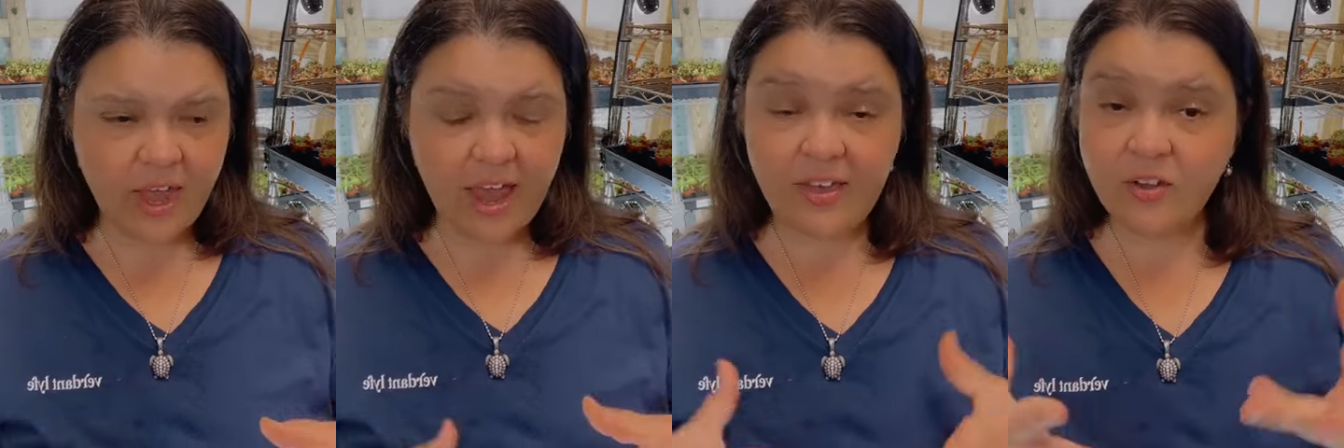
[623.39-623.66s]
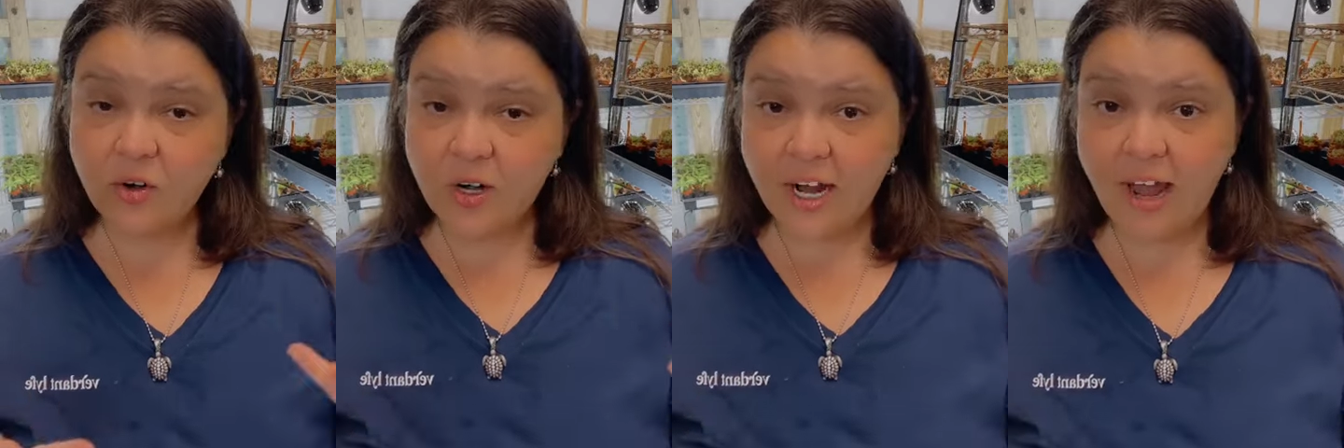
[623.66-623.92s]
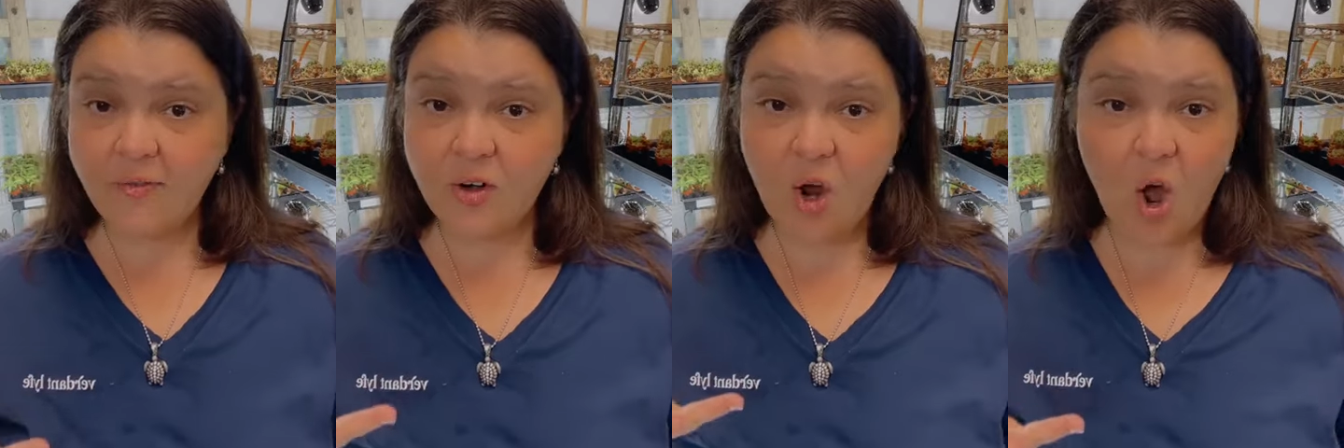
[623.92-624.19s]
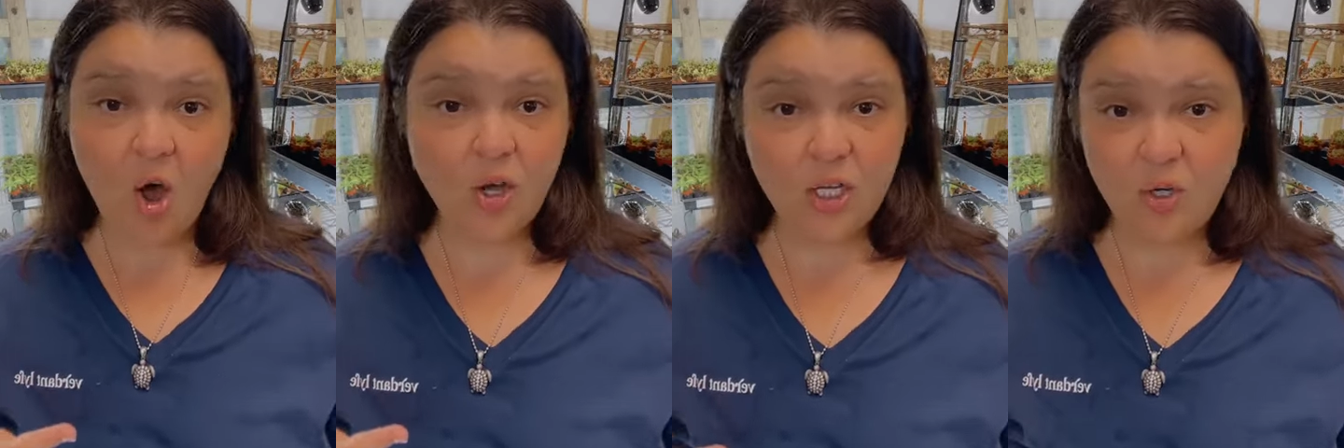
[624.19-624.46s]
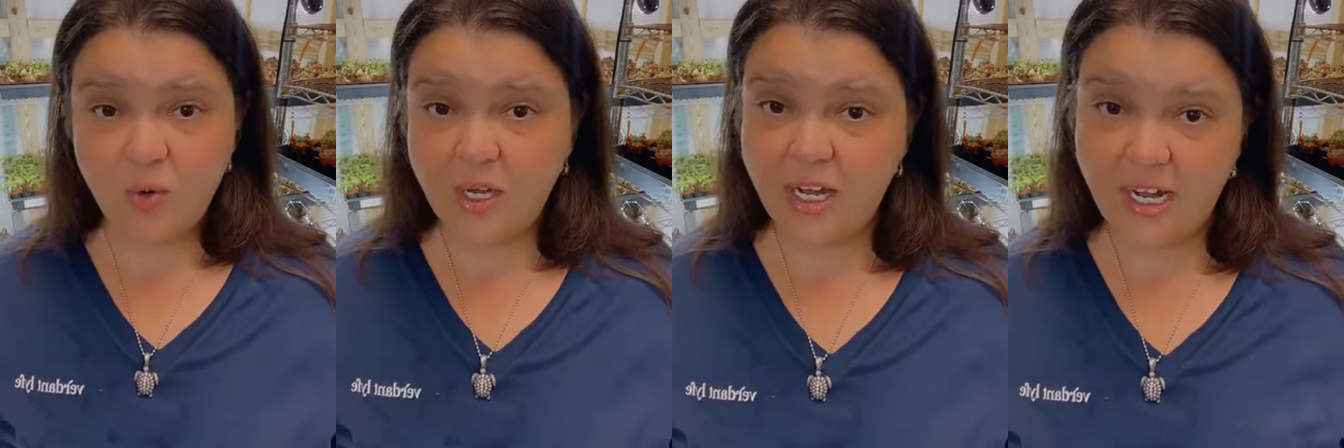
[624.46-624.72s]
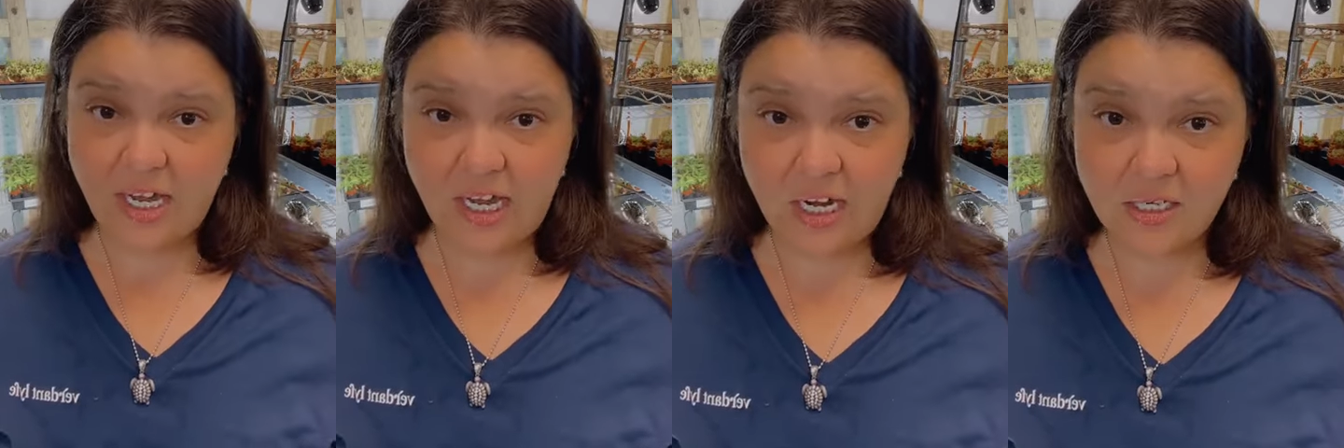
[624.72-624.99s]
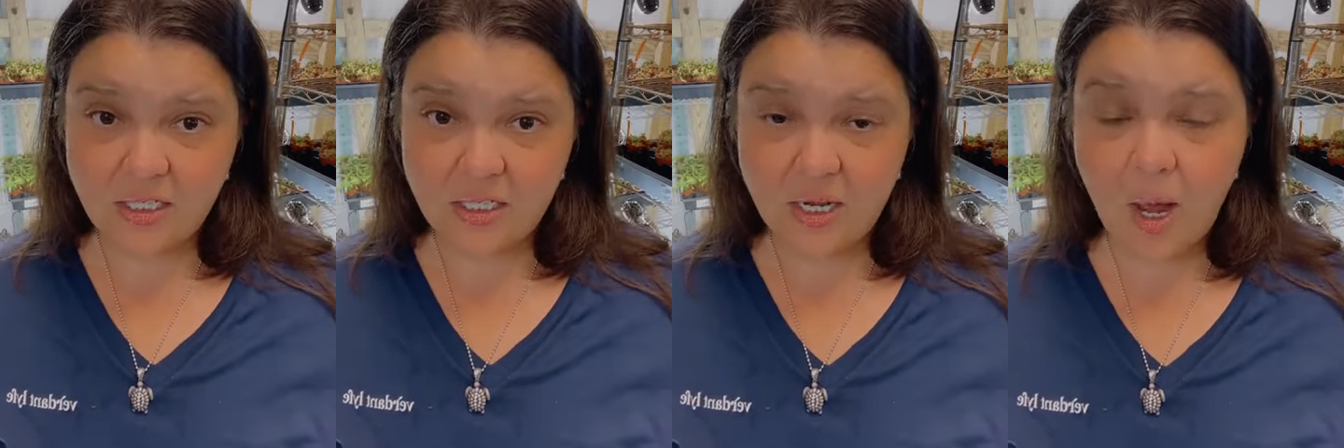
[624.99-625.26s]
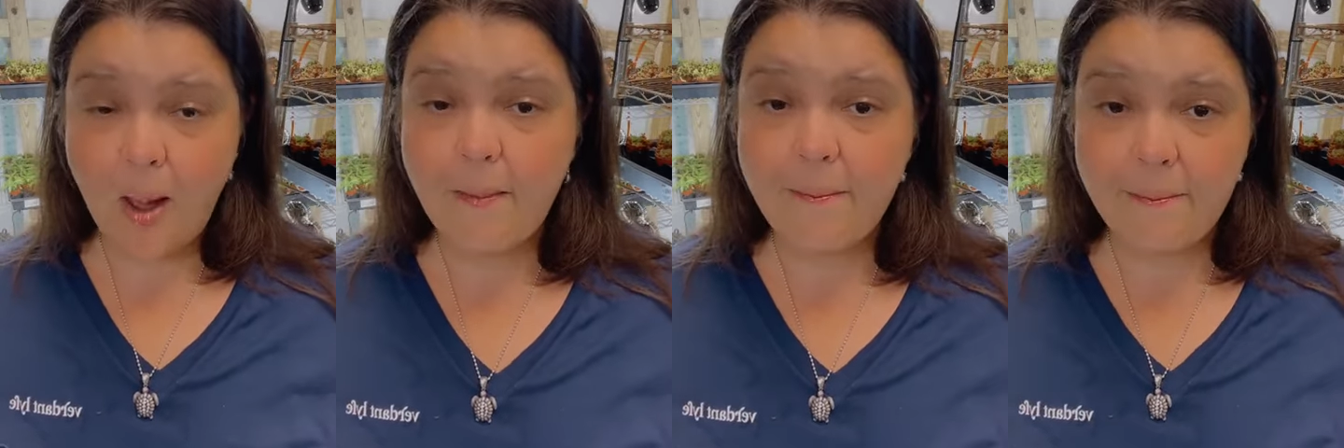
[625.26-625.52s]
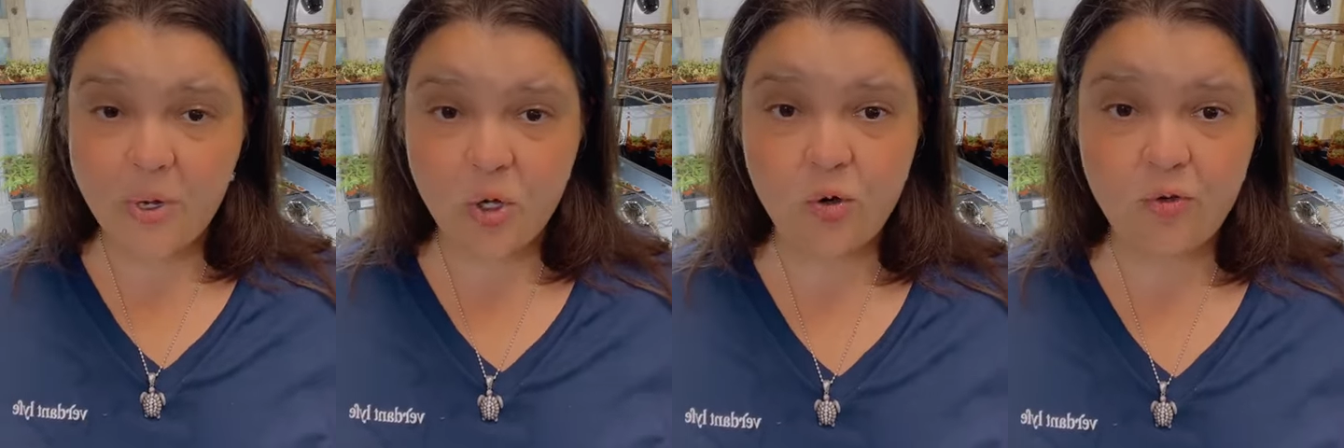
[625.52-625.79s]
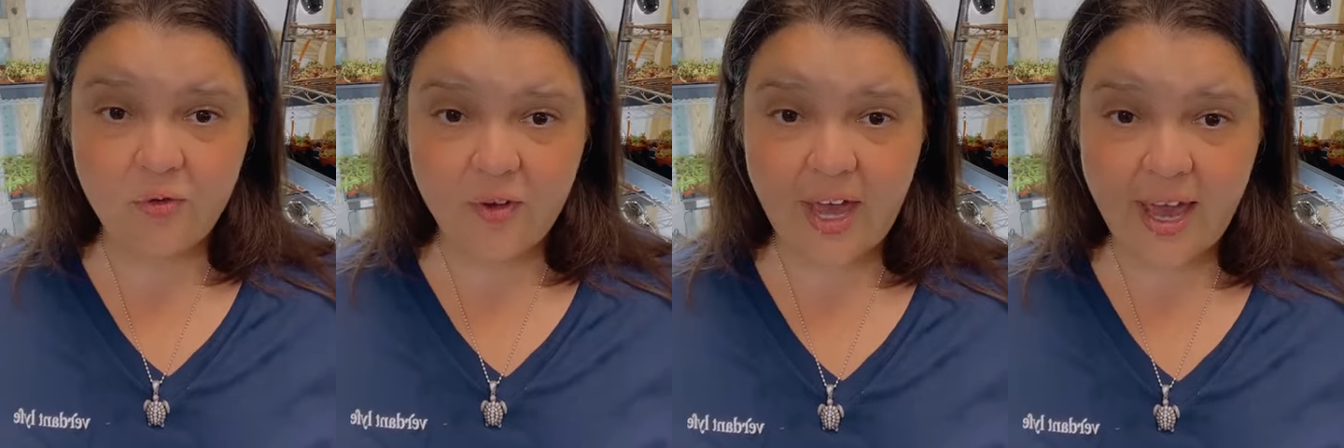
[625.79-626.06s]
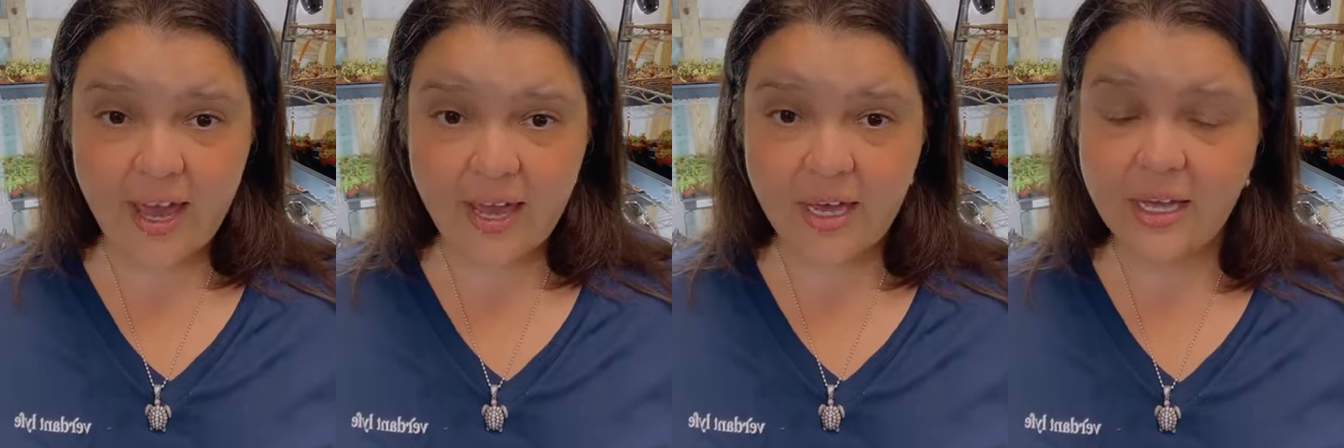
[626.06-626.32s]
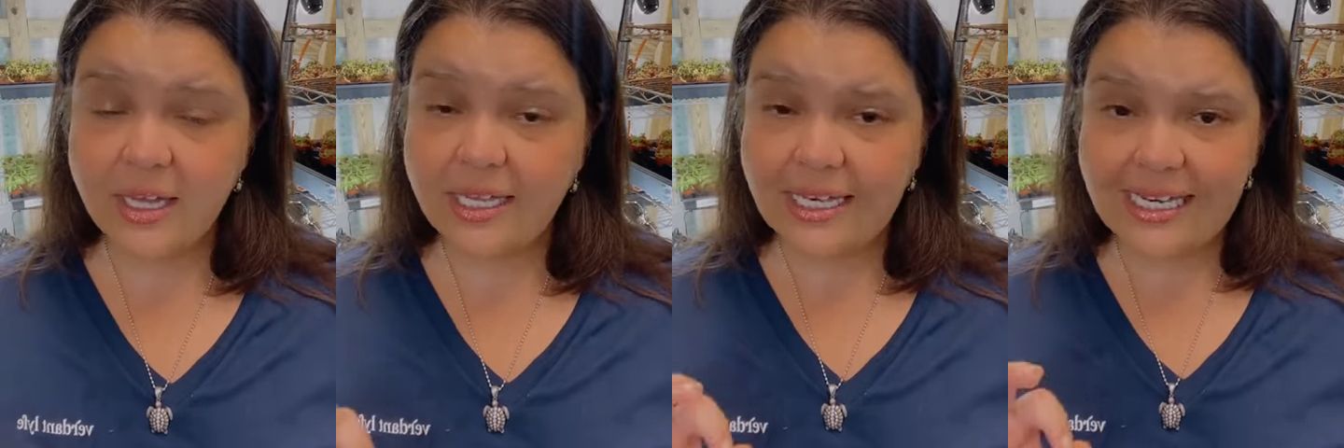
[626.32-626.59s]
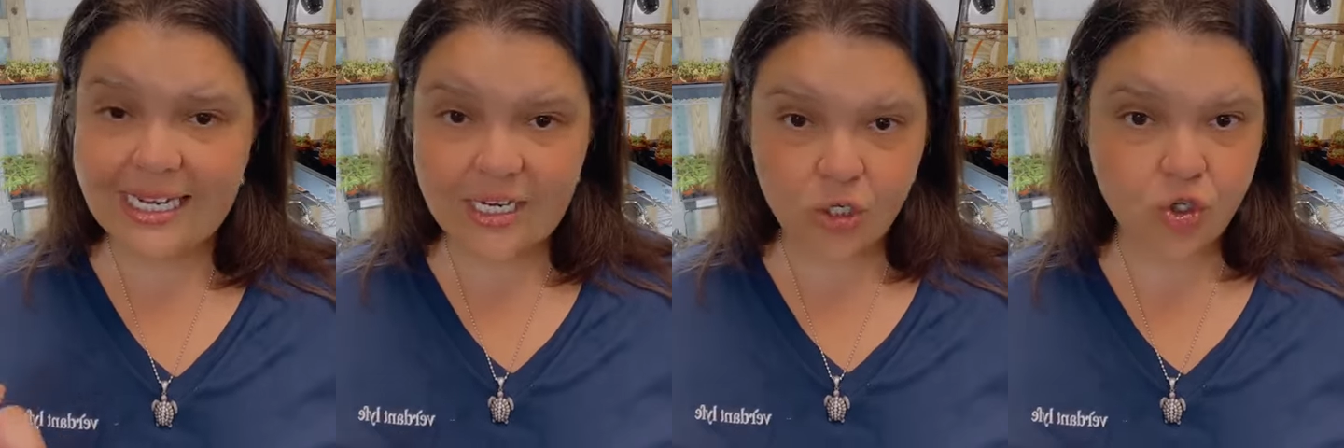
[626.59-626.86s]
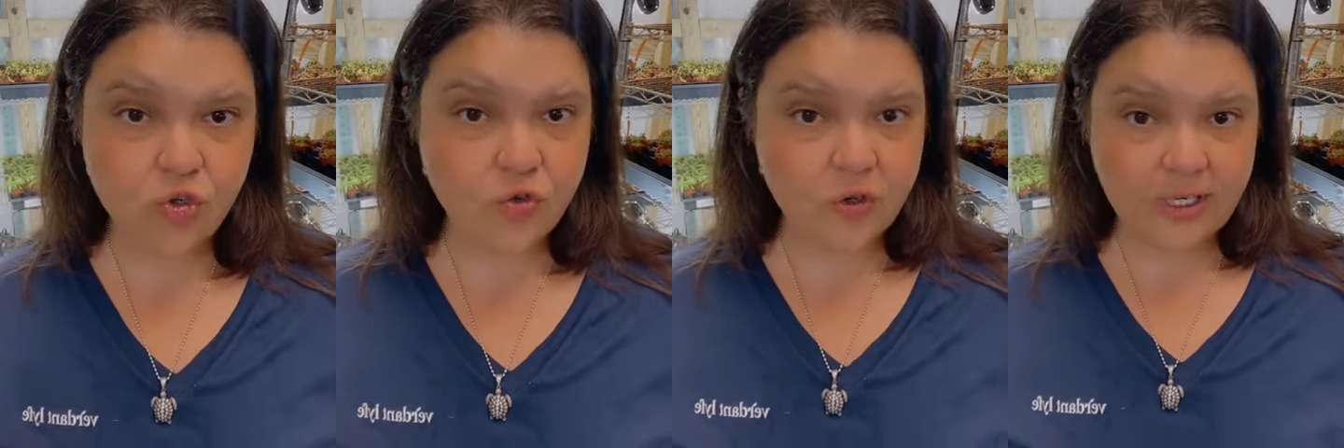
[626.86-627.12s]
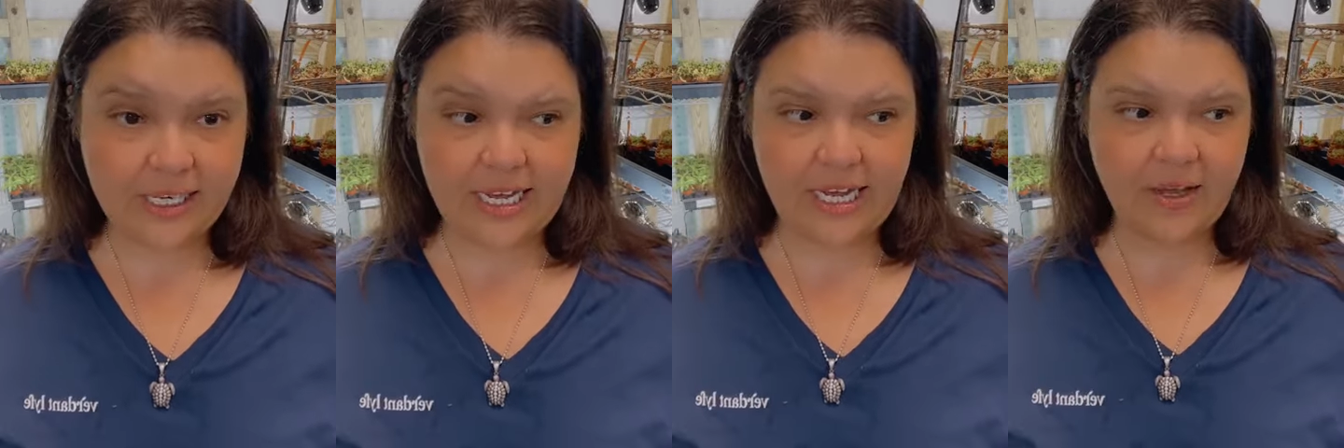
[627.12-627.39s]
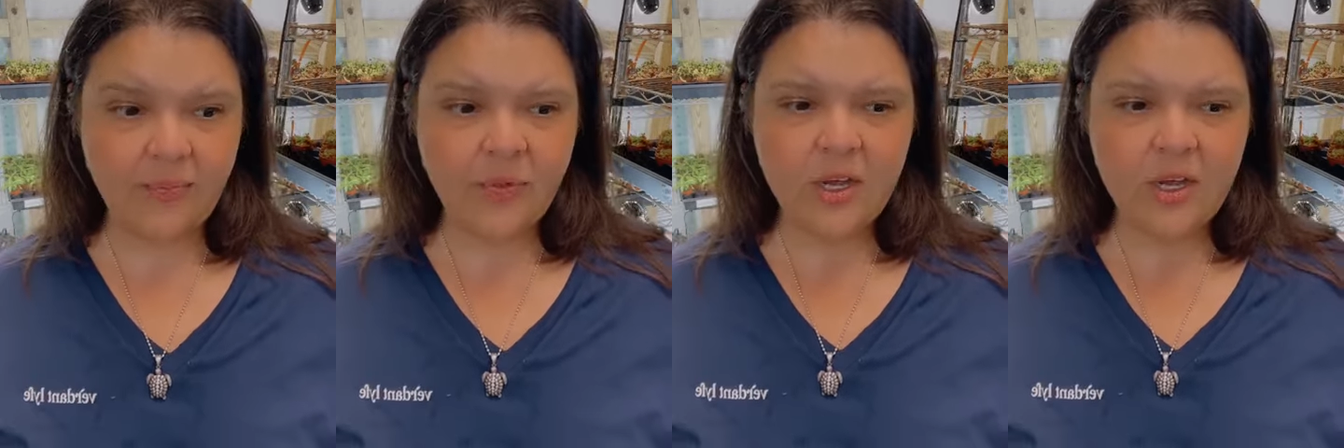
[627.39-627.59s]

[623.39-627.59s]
and they're going to have an all-you-can-eat buffet, literally.